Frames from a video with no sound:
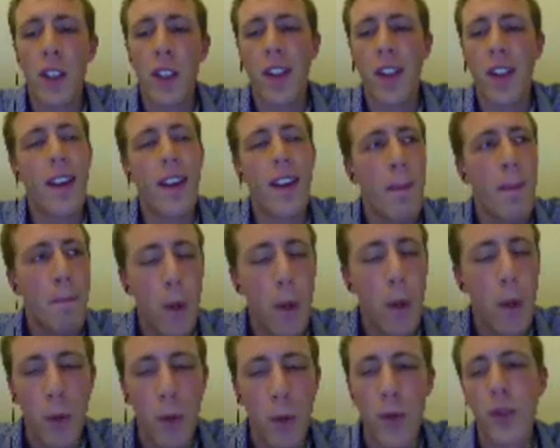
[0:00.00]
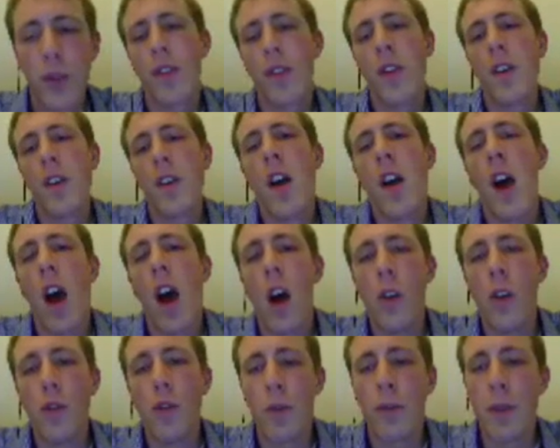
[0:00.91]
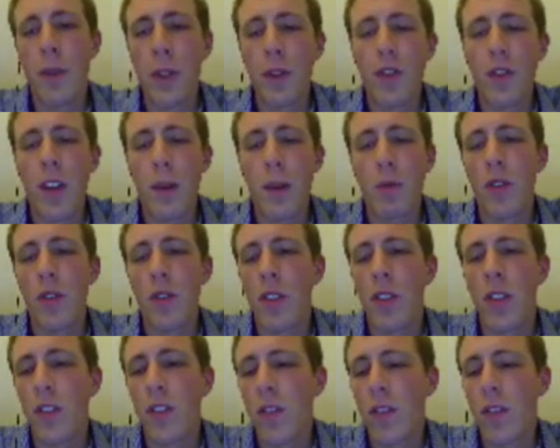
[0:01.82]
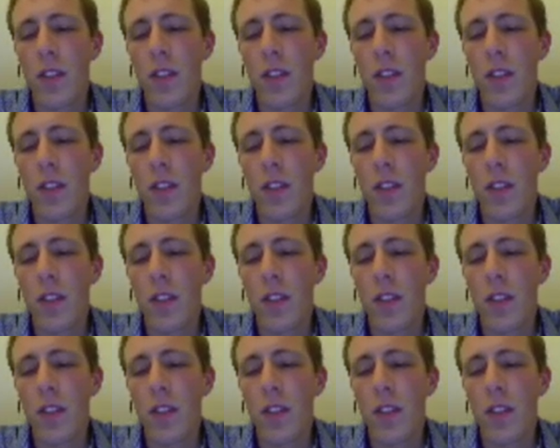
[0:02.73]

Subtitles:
that it imposed on your build script just